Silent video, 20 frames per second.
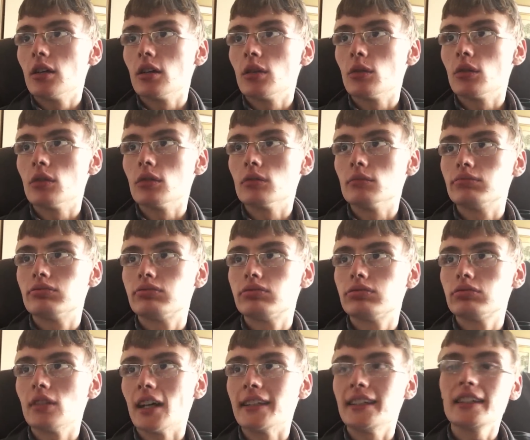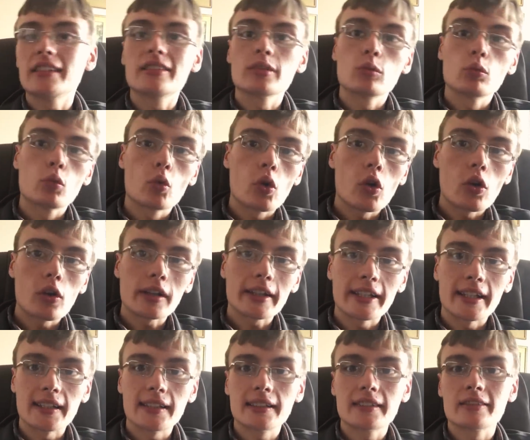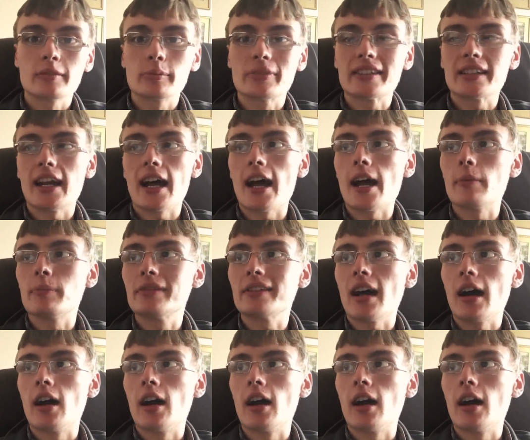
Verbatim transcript: Oh, I did some walking, I did some steps,